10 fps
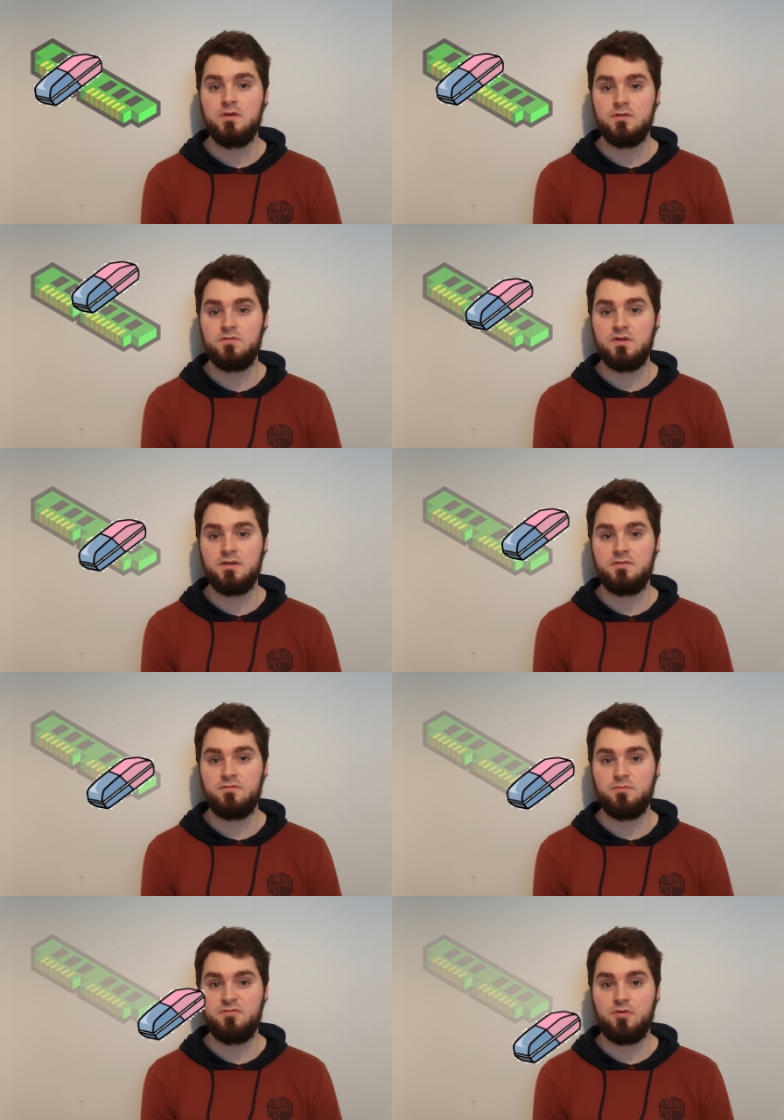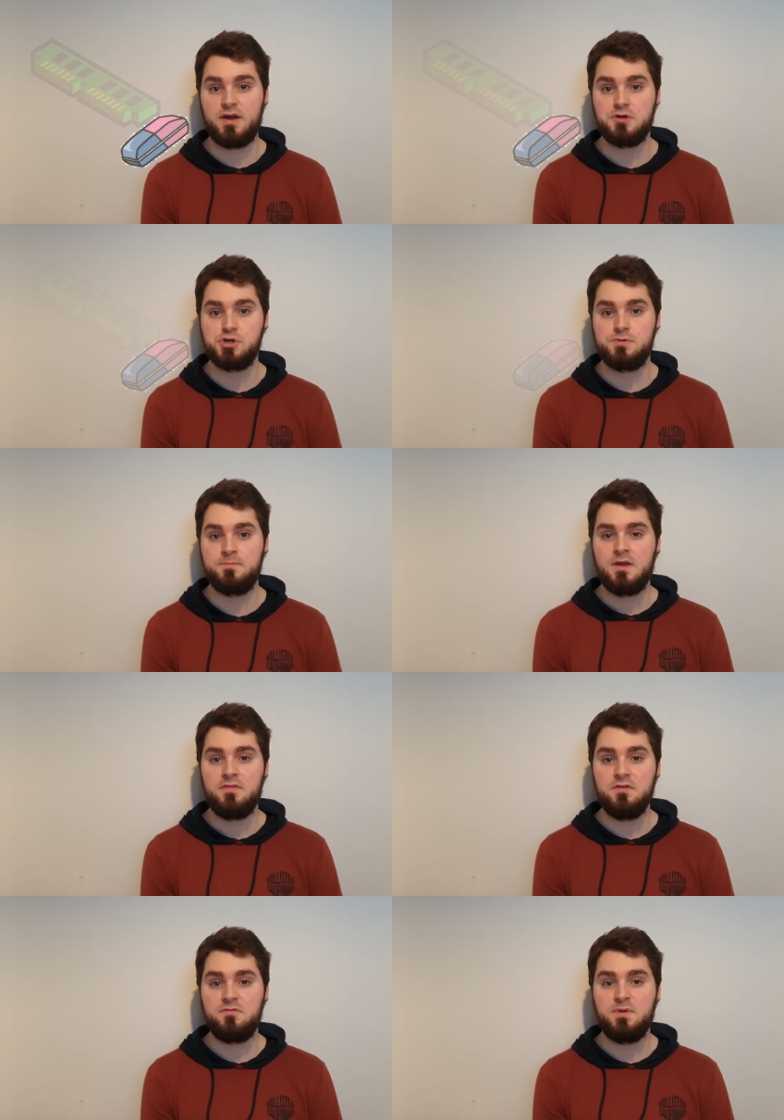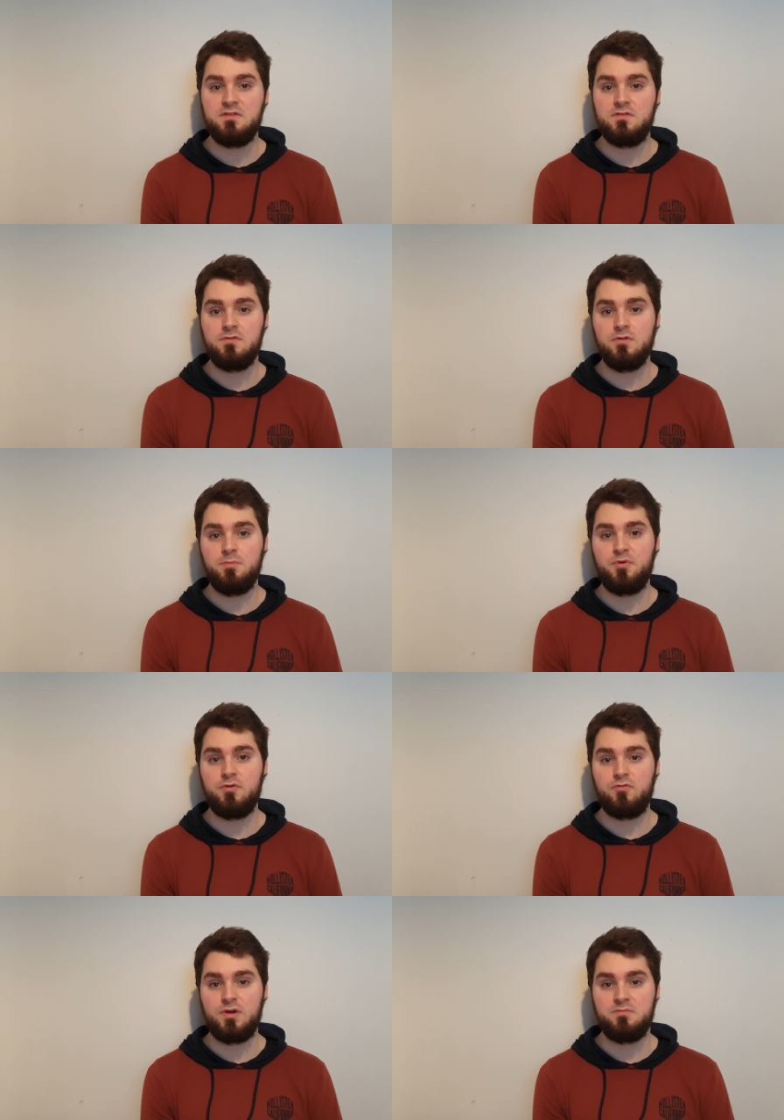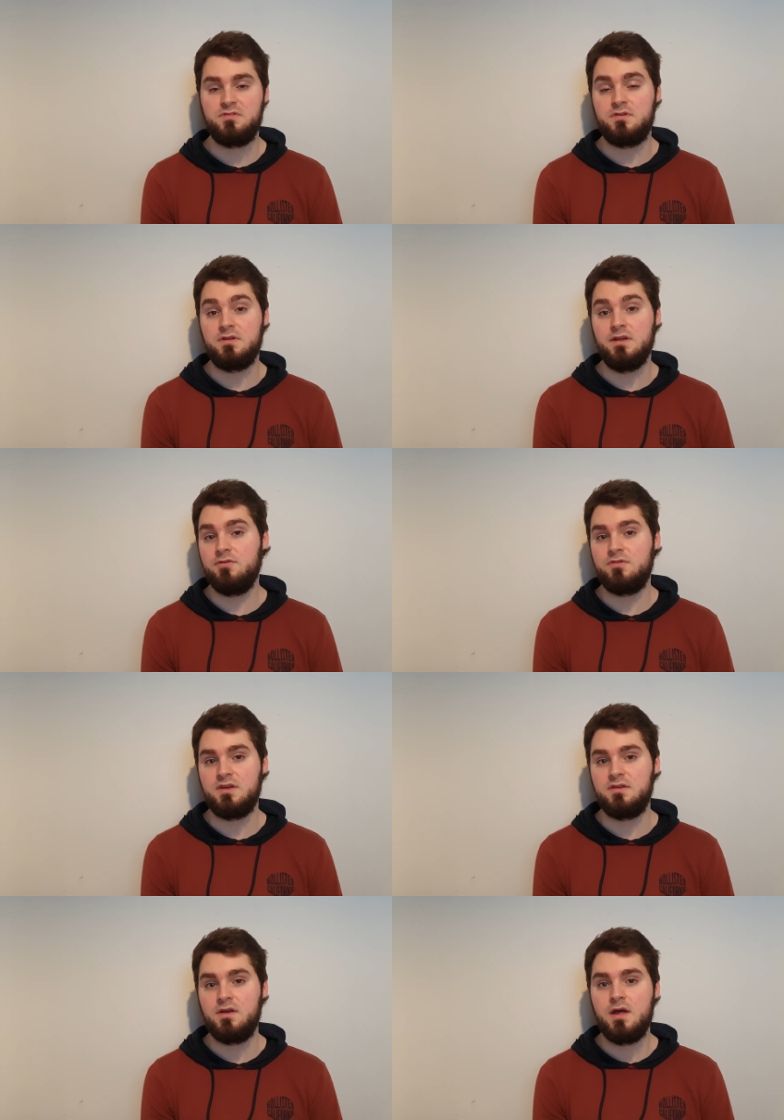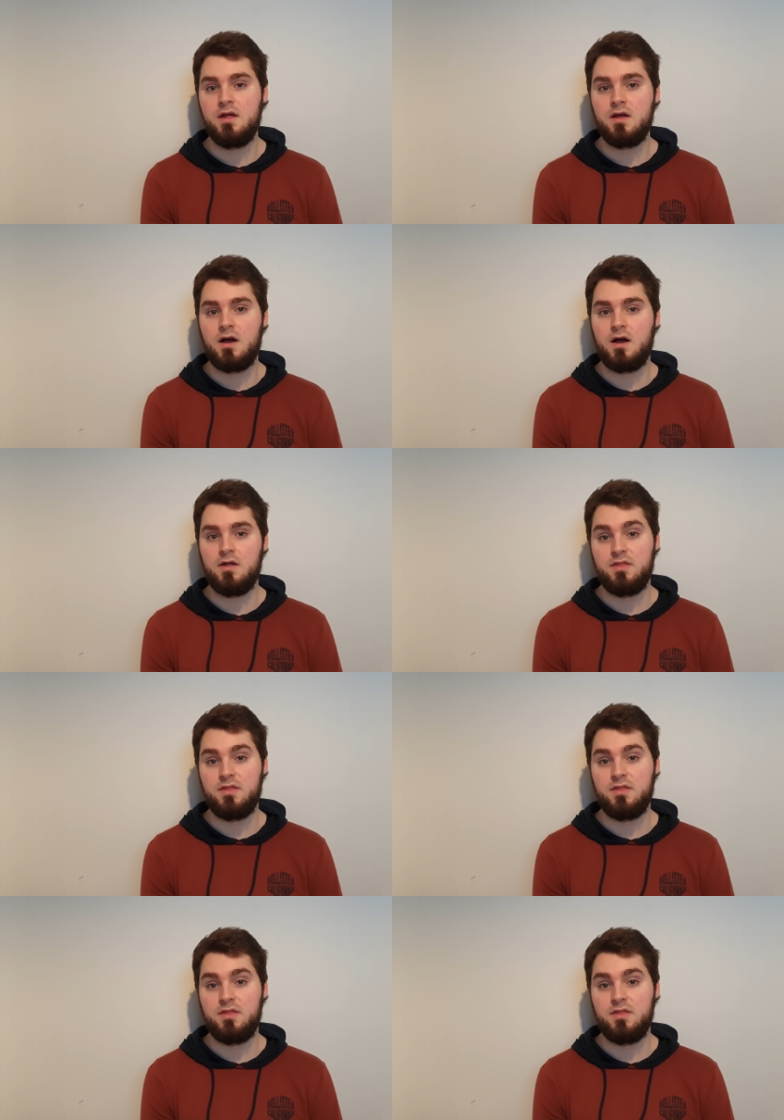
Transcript: and started from fresh. This means that all the programs that are loaded are